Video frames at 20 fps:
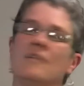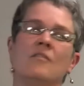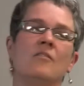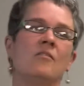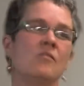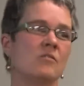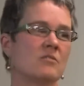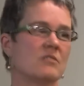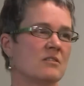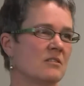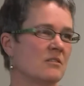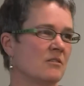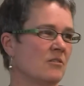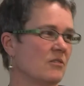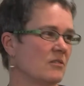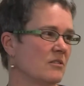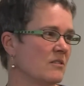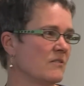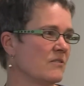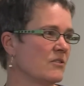Lots and
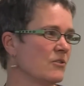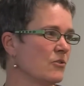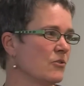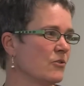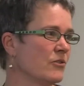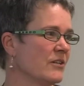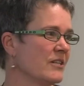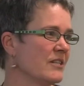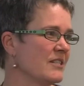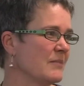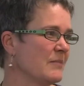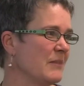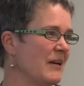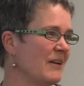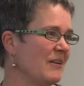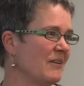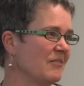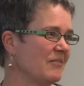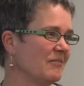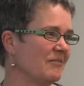lots of stories
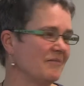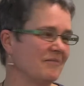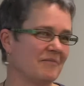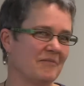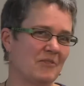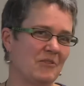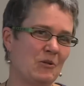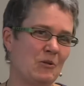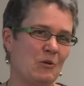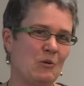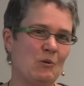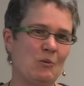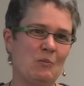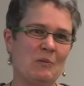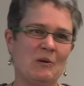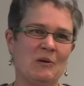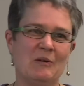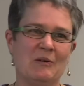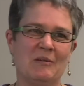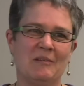about
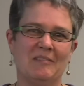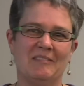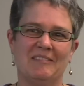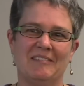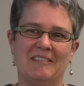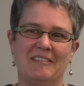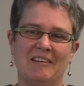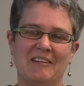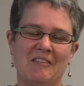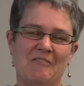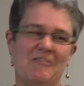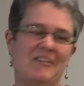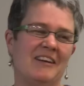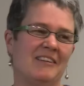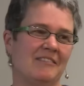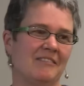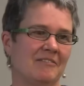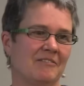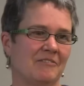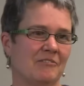humour. In
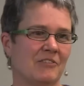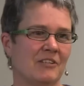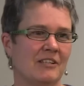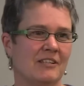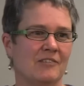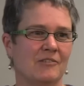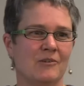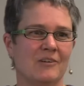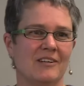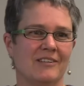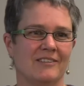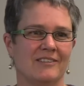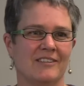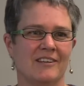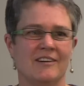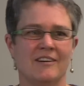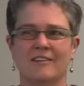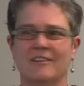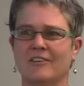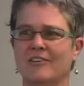fact, really quite
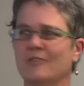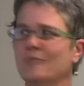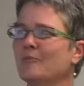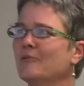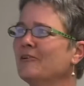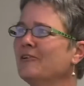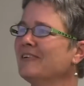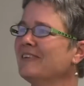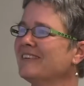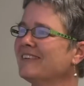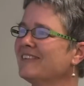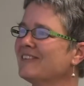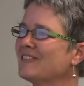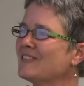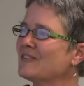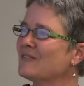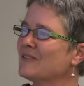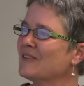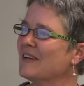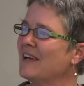dark humour.
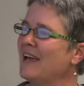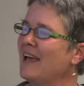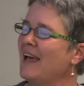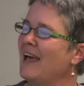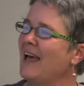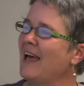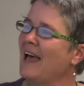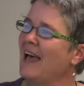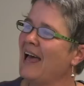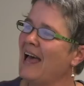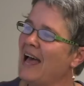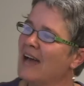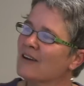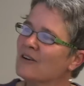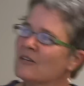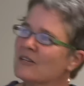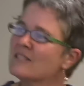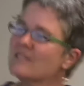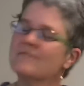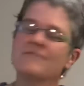And
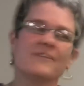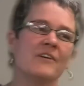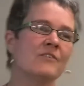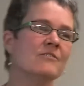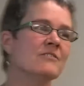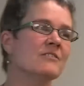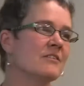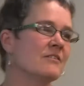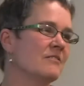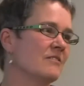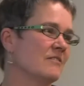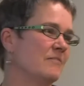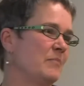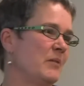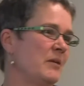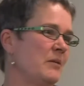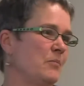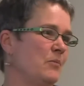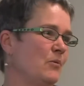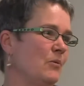lots of photos of
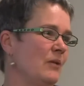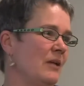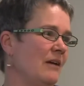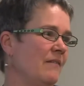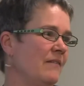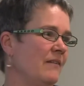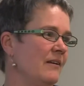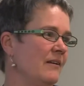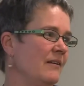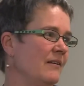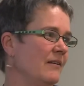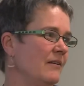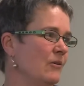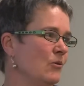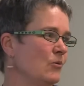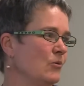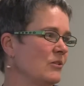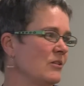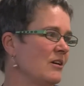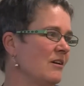people having a
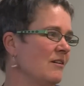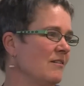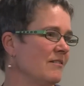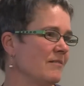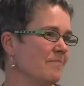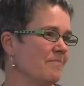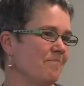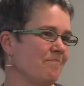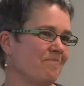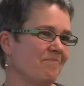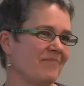good time